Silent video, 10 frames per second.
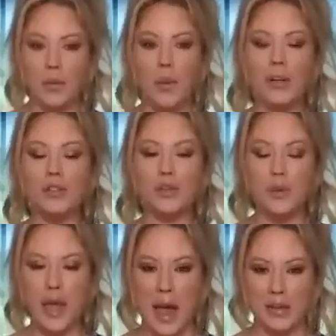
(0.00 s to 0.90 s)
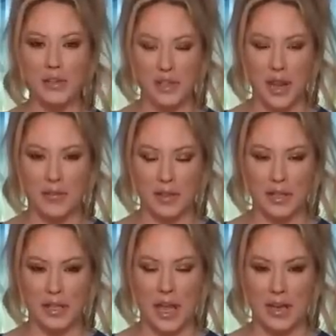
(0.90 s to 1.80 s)
What's your reaction to
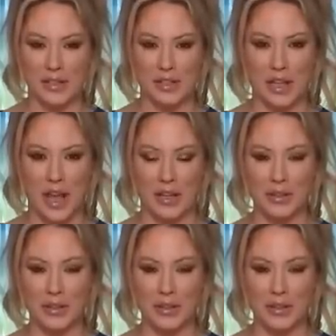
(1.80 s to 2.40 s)
everything he had to say?